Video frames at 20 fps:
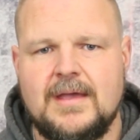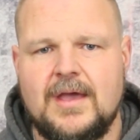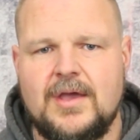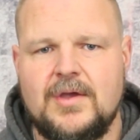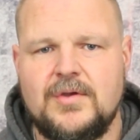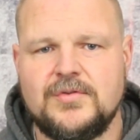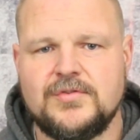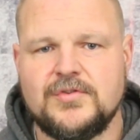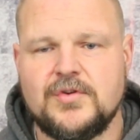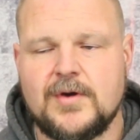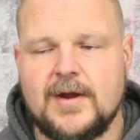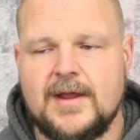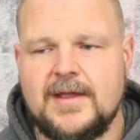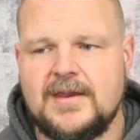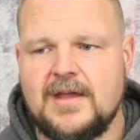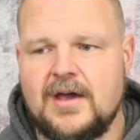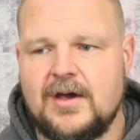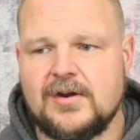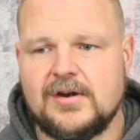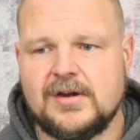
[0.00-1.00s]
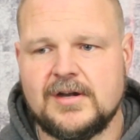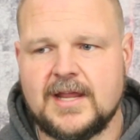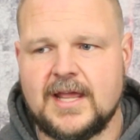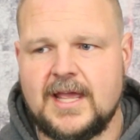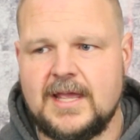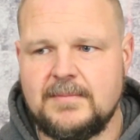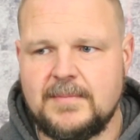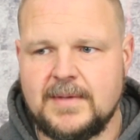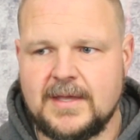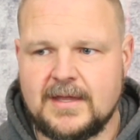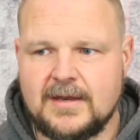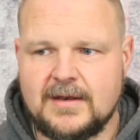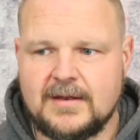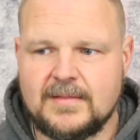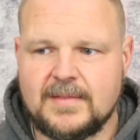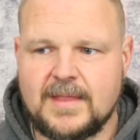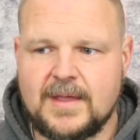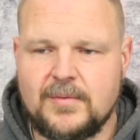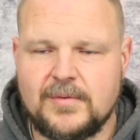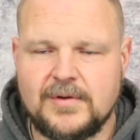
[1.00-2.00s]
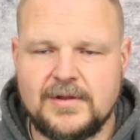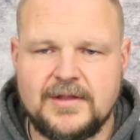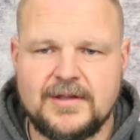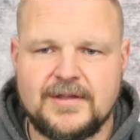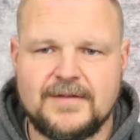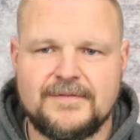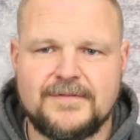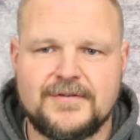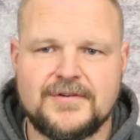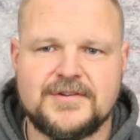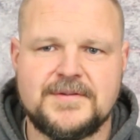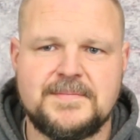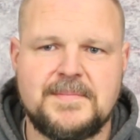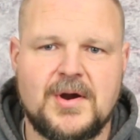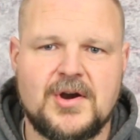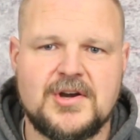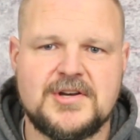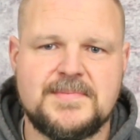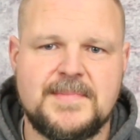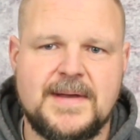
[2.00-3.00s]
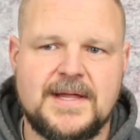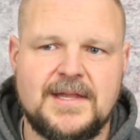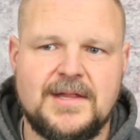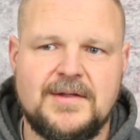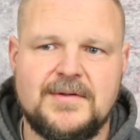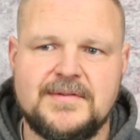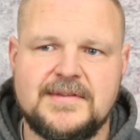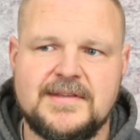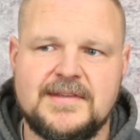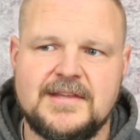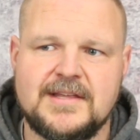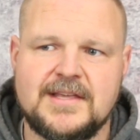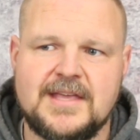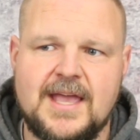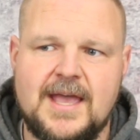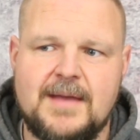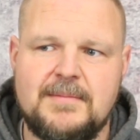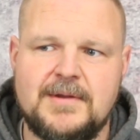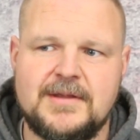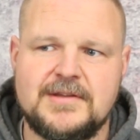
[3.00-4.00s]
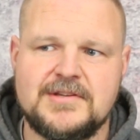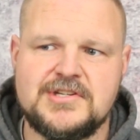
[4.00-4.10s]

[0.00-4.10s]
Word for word: whose granddaughter came in and they were looking for some marshmallows in the cabinet.